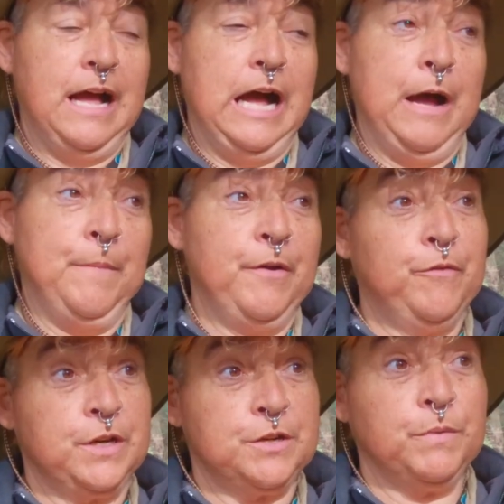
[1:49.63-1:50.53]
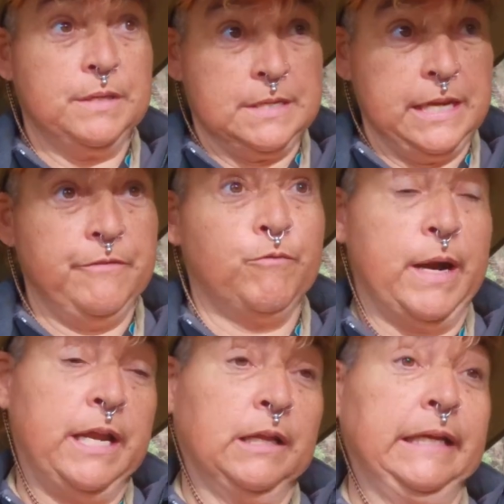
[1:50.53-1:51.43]
um, of which we see
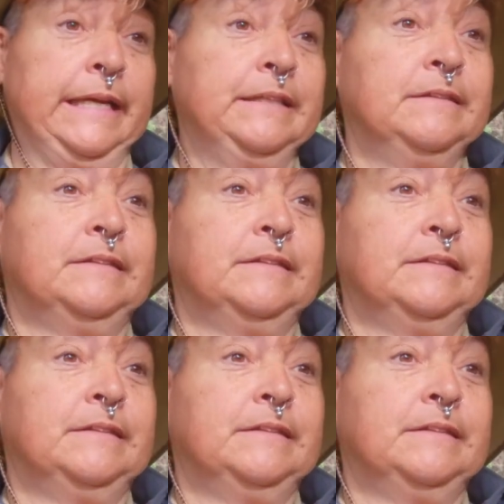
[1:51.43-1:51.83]
regularly.